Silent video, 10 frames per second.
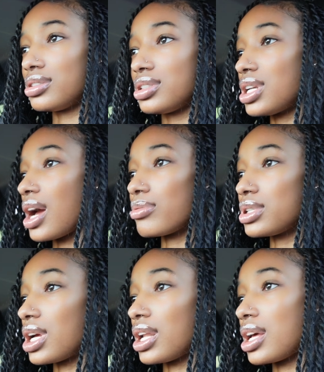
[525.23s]
she
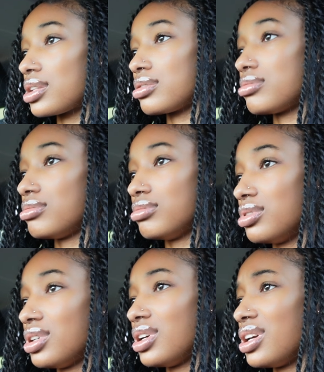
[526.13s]
obviously got an attitude
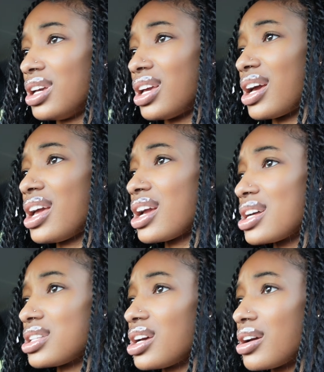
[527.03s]
and I ain't
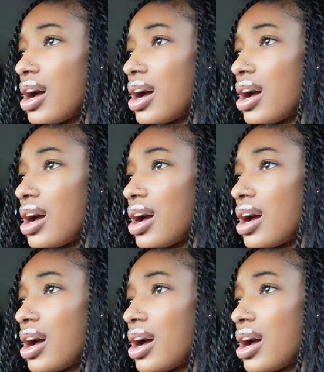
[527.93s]
got time.